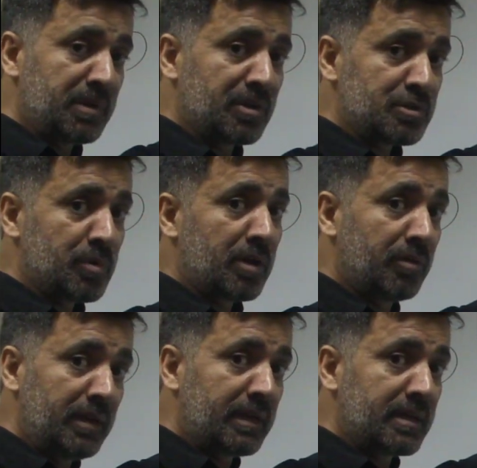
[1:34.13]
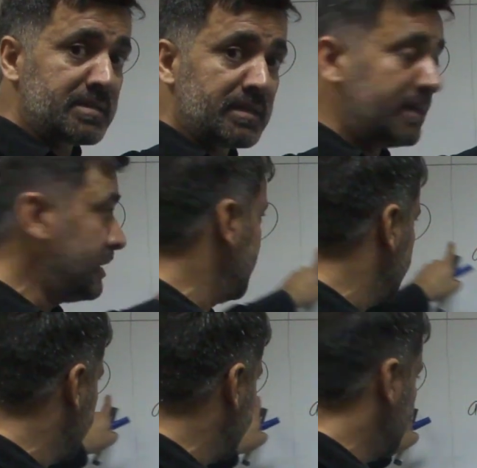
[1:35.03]
because we are only concerned
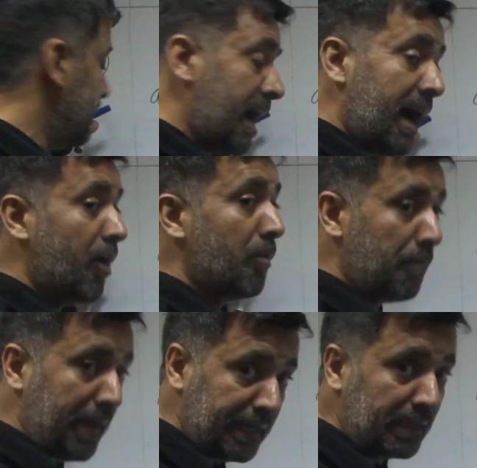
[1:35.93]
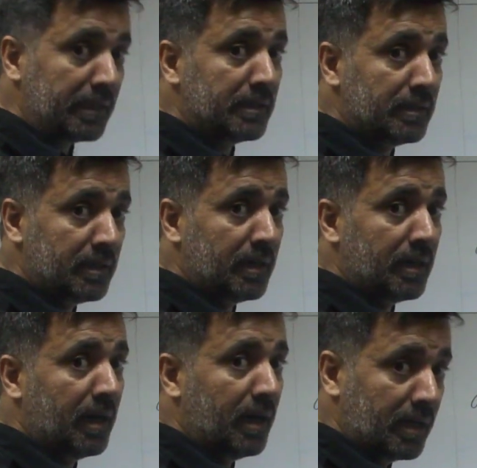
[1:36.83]
in how many
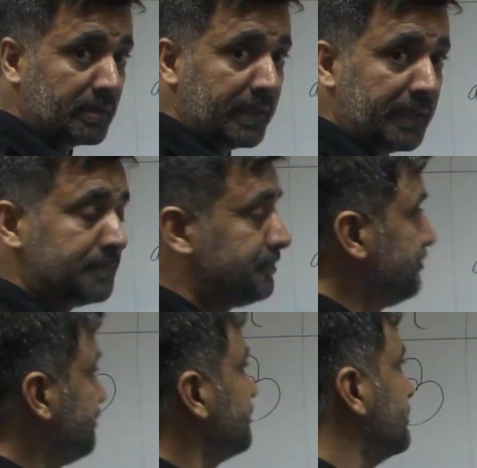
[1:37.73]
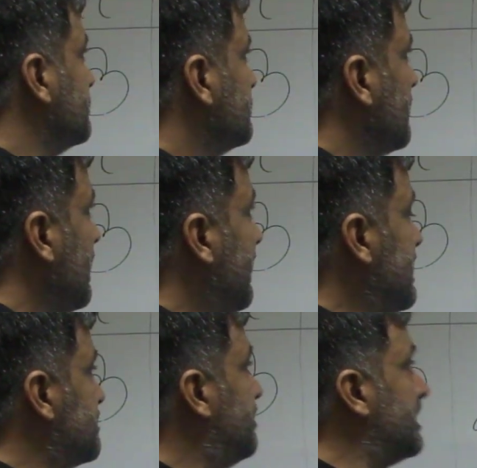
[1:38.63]
are there,
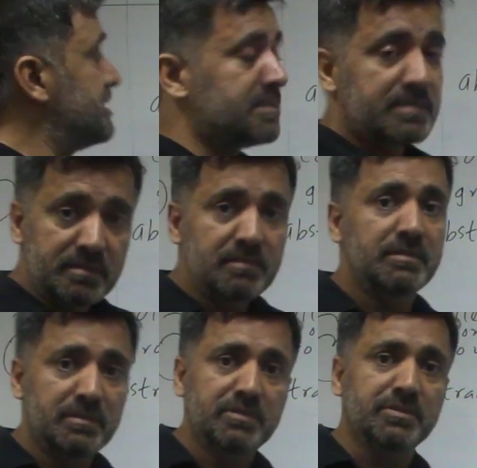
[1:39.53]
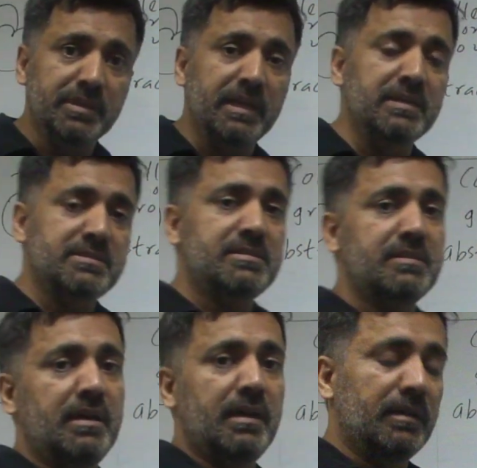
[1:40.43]
as far as today's
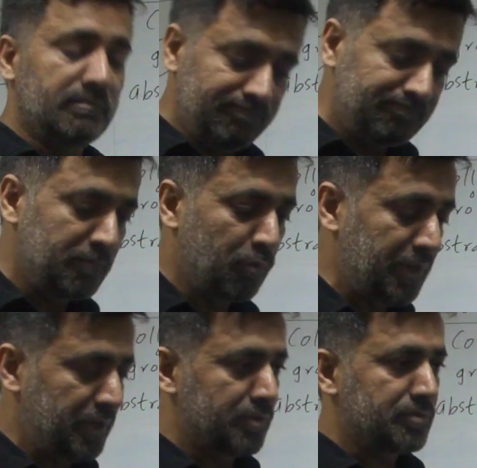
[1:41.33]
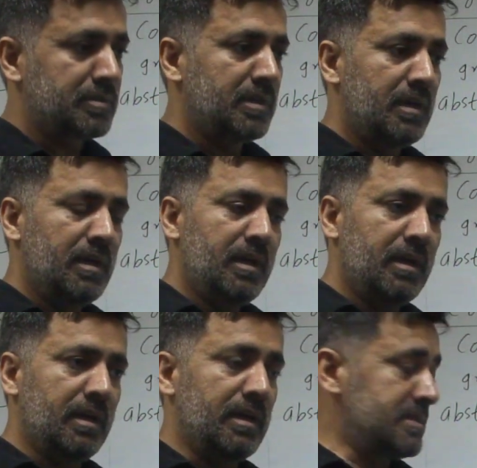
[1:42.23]
video
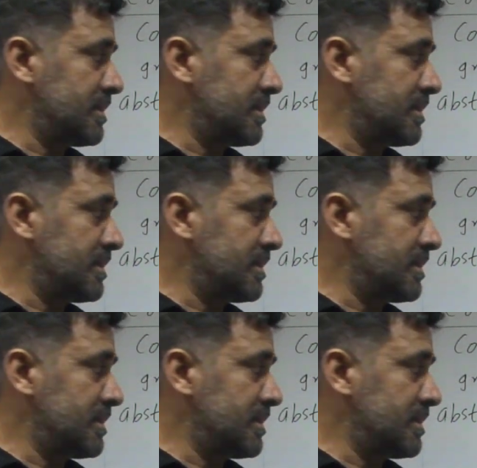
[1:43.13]
is